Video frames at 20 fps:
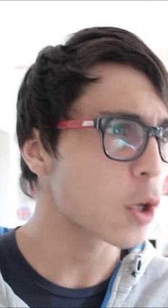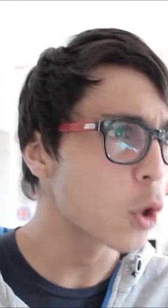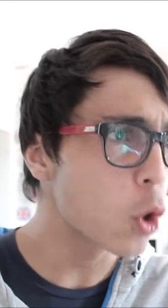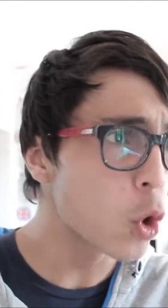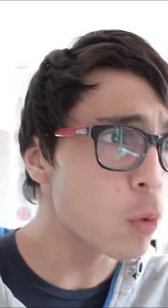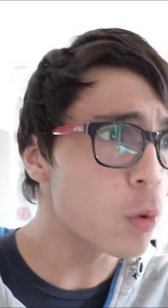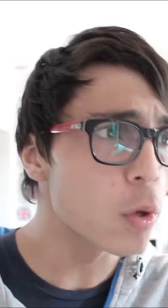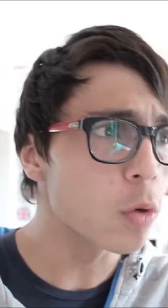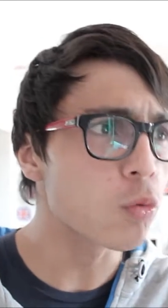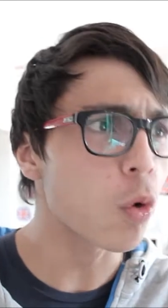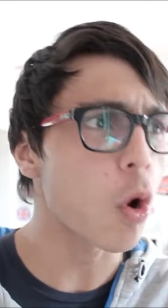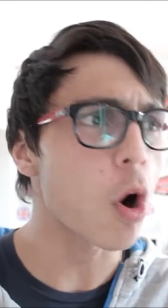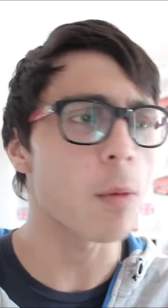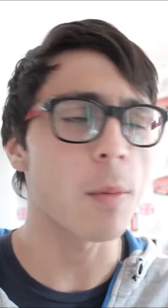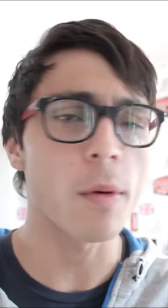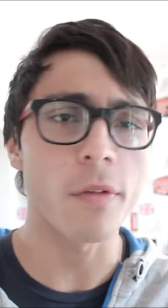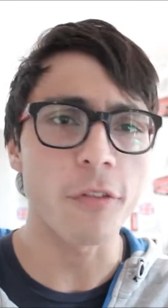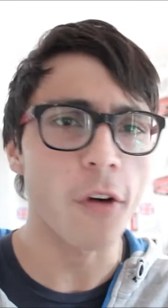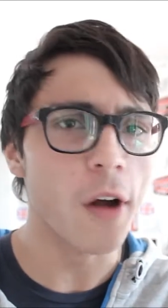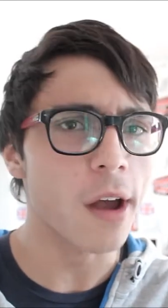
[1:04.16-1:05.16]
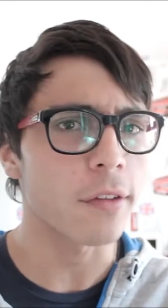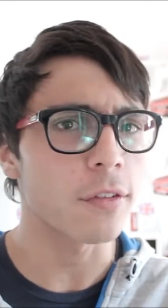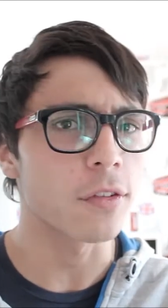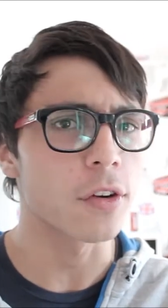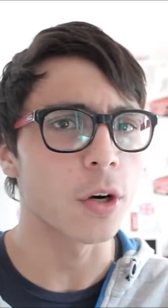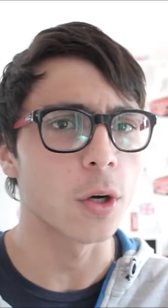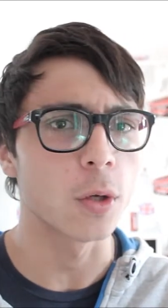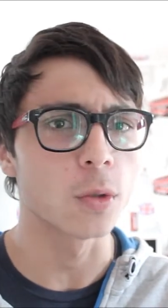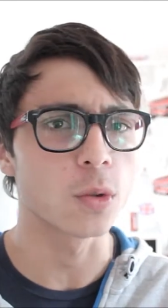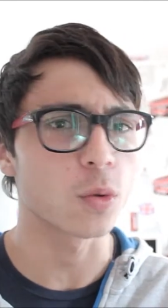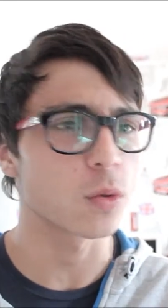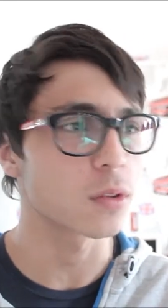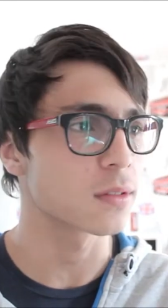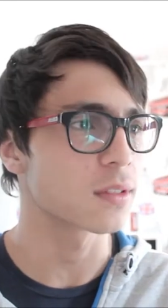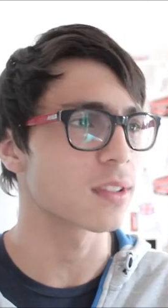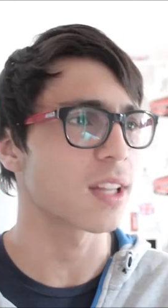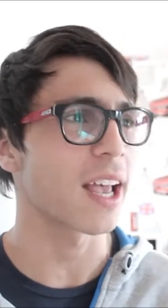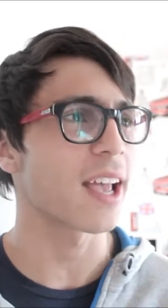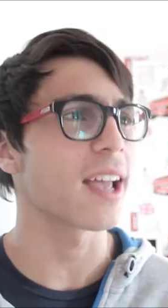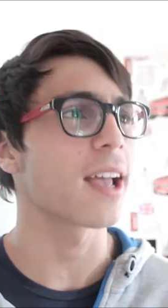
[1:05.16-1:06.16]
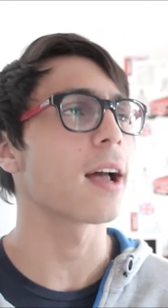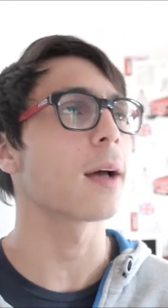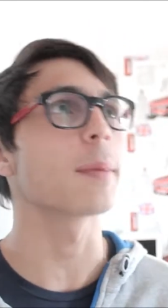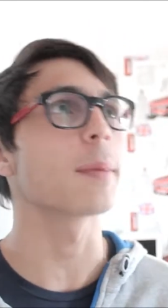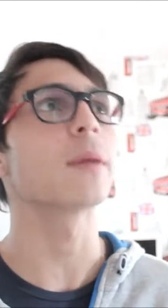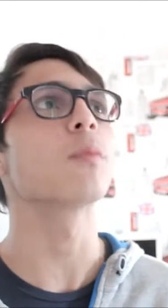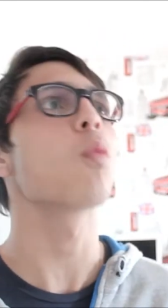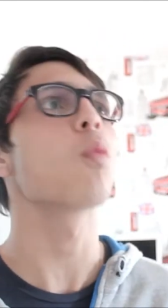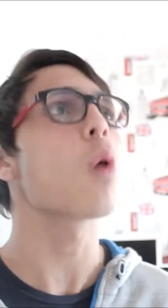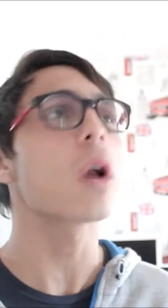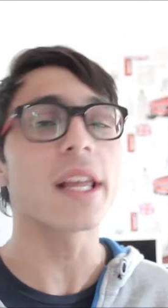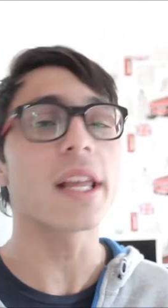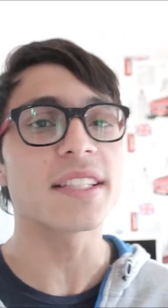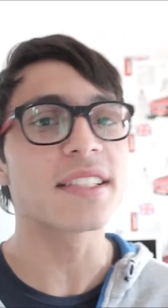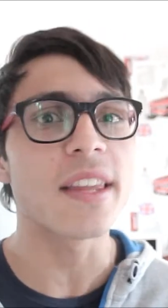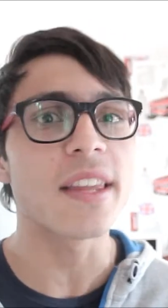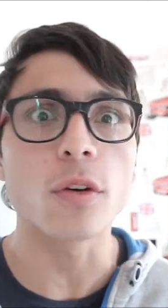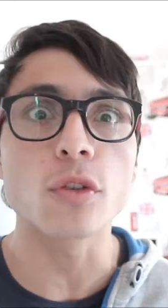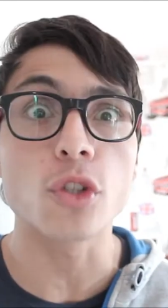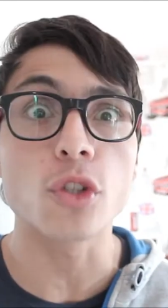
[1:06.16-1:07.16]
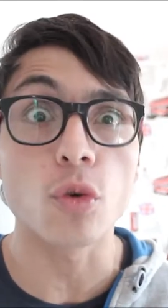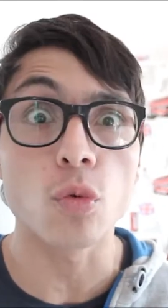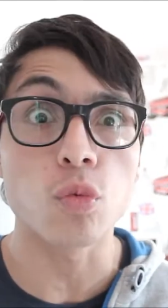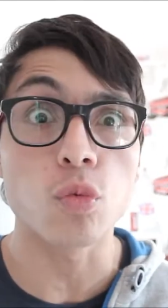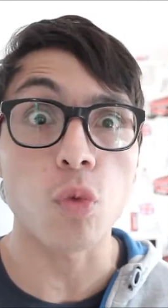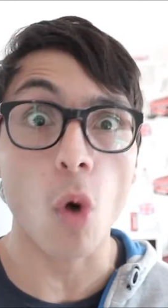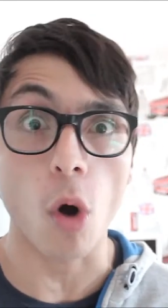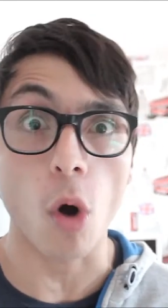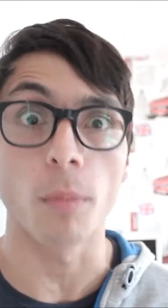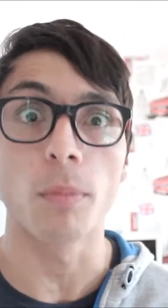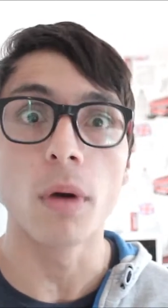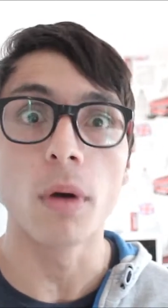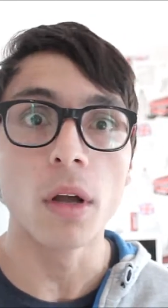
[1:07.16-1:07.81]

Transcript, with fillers: Who would rob a 5-year-old? Like, I mean, what is there to rob?